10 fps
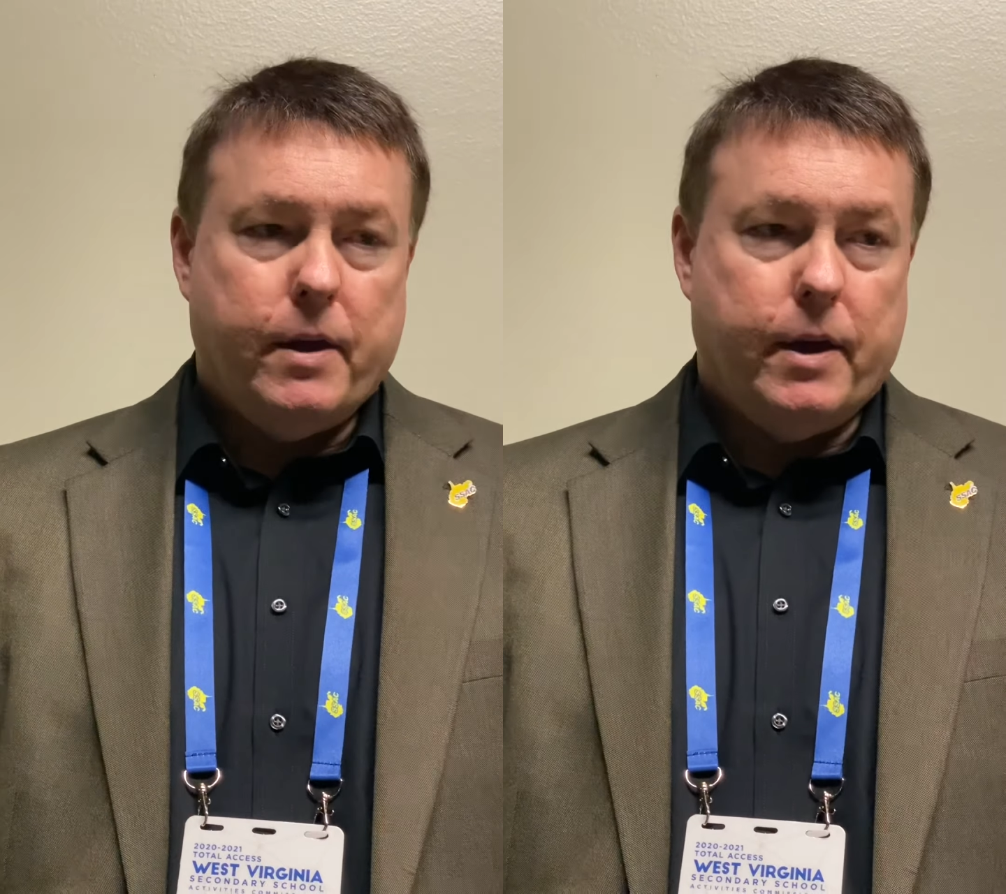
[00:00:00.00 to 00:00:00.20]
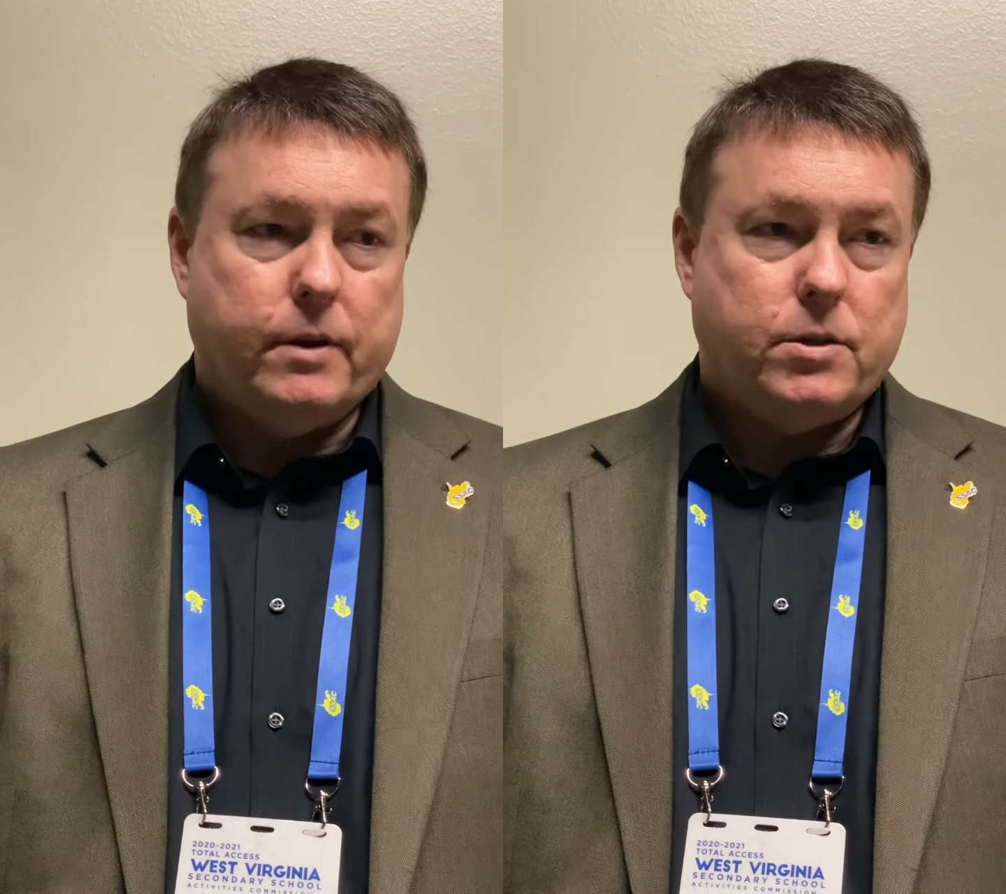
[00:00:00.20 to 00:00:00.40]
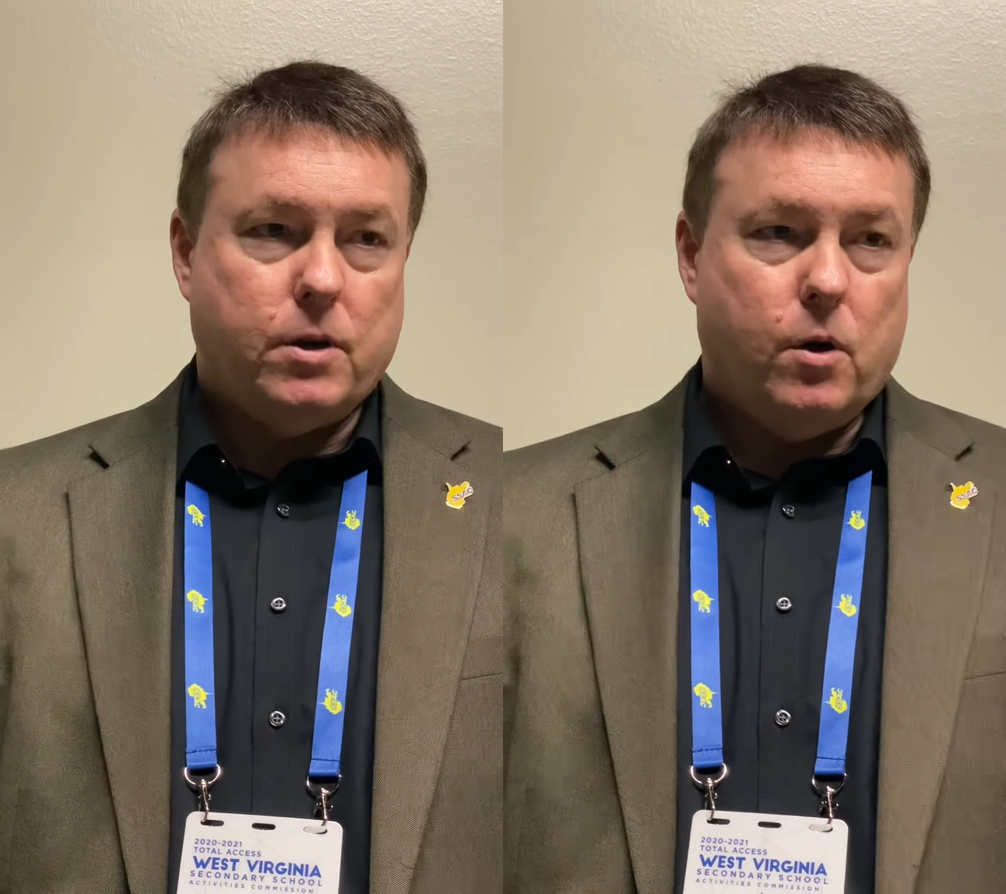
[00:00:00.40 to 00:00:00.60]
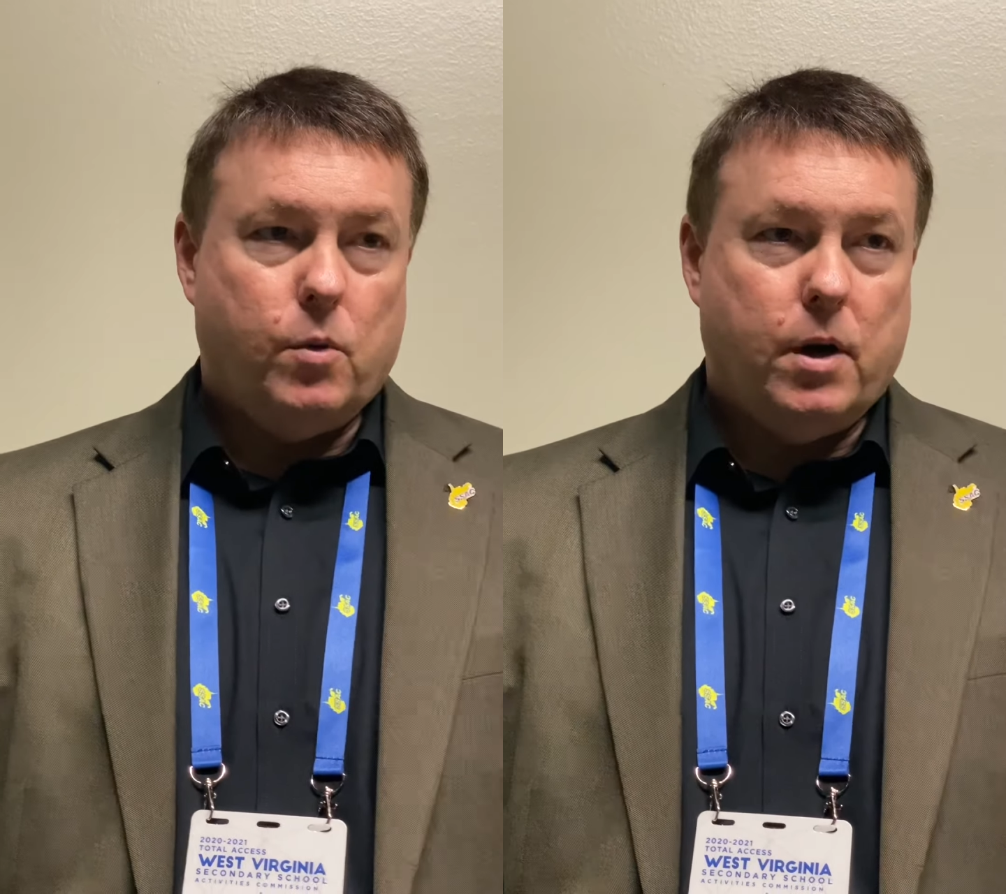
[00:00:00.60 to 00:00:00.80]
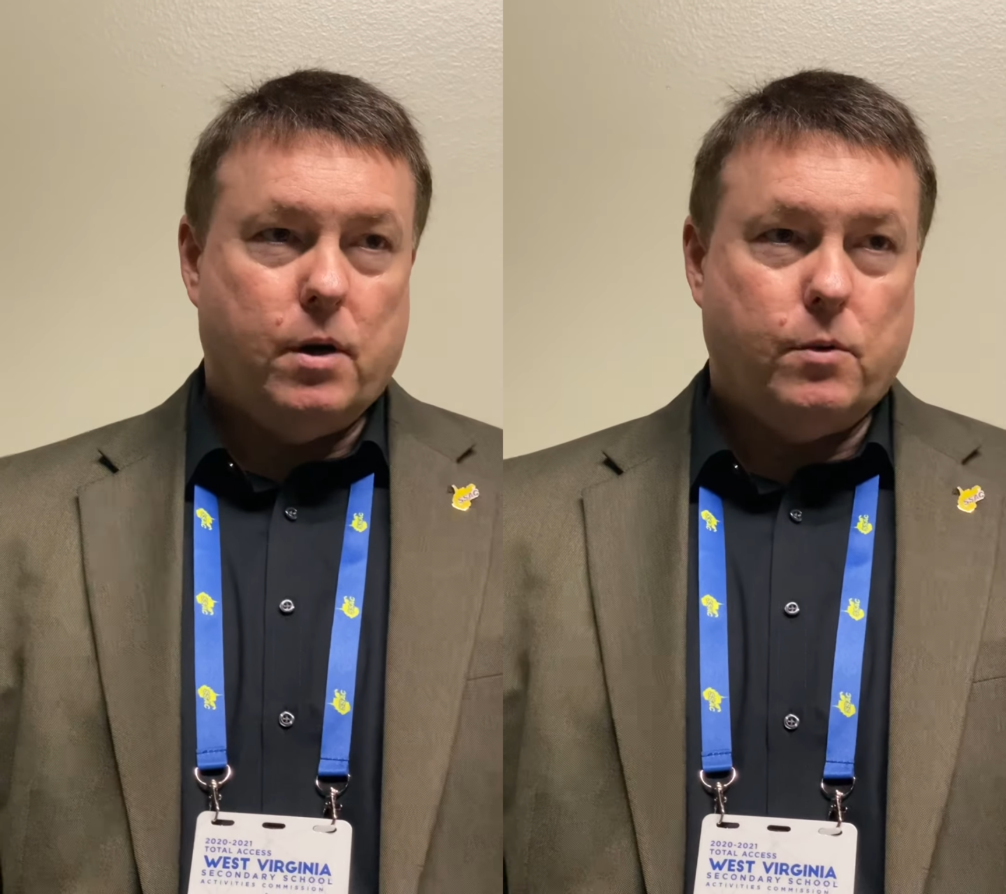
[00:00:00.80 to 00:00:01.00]
And so
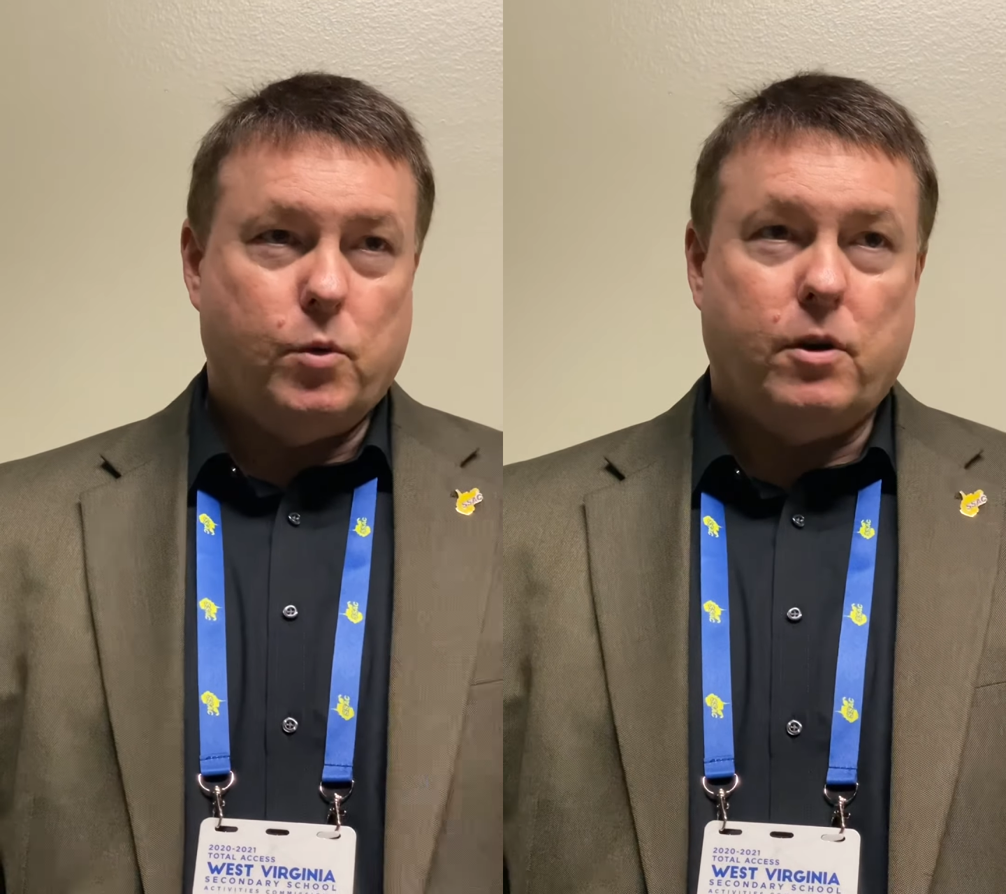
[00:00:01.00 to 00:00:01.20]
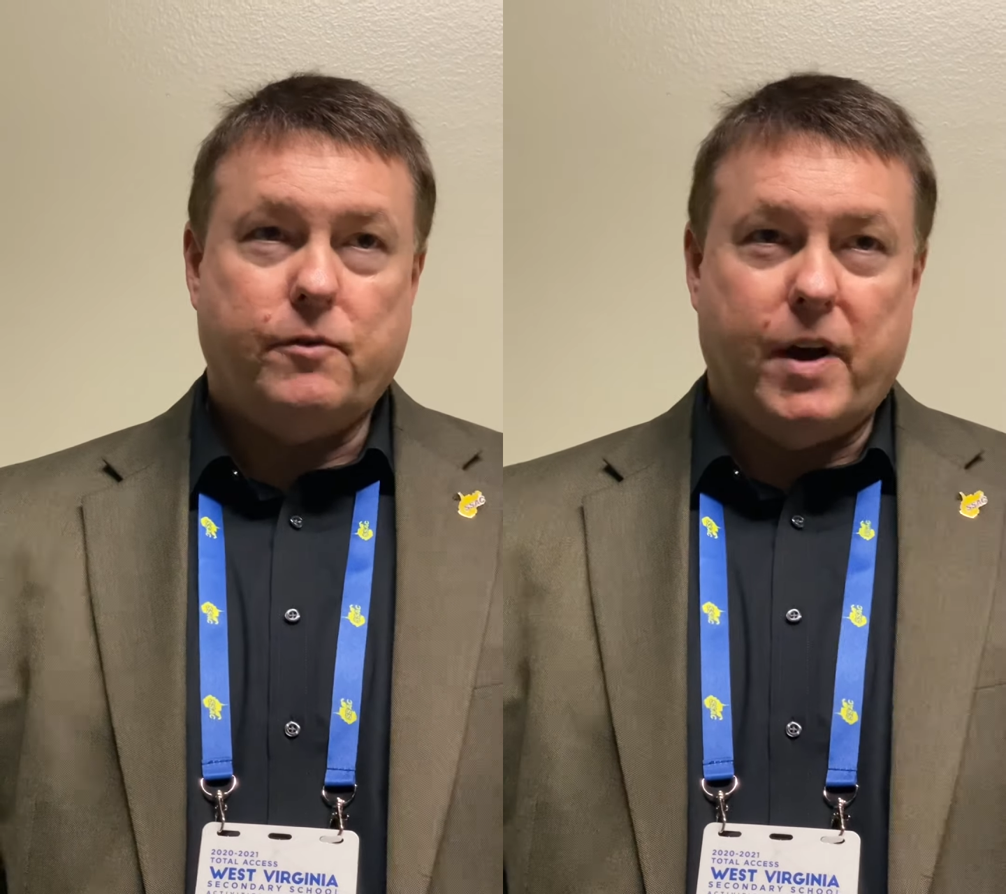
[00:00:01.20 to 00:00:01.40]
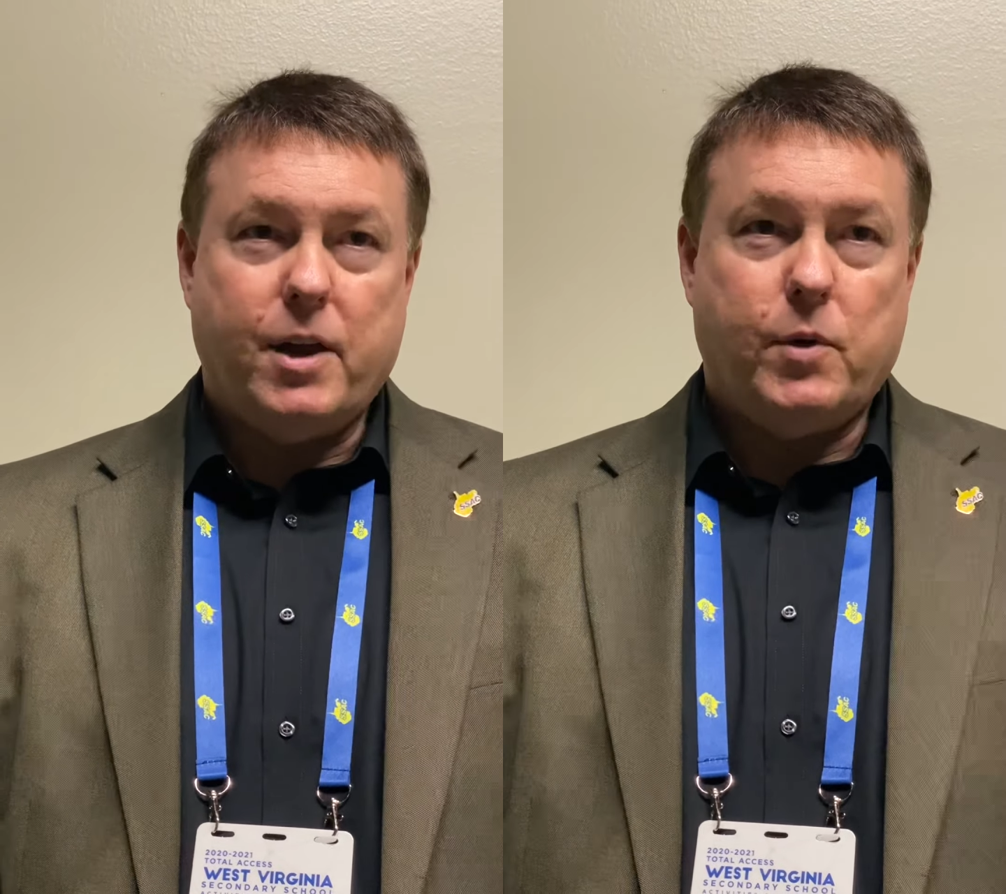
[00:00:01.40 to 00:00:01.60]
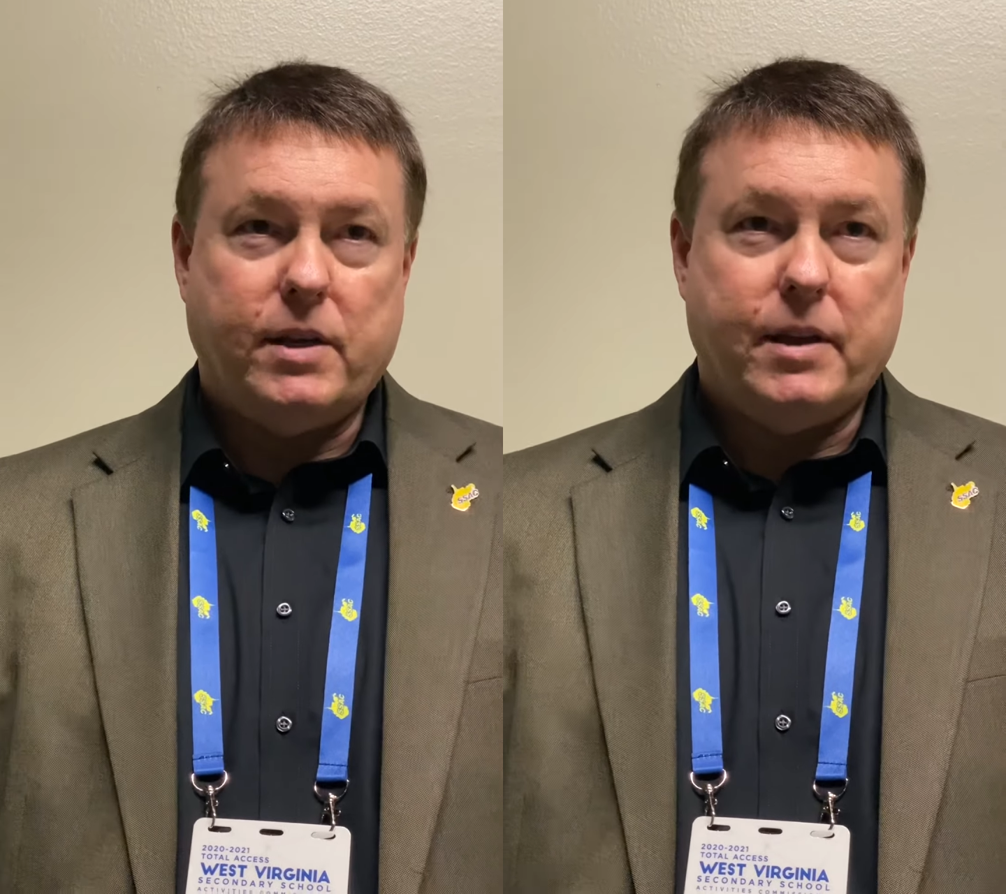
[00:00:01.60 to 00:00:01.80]
uh, we'll evaluate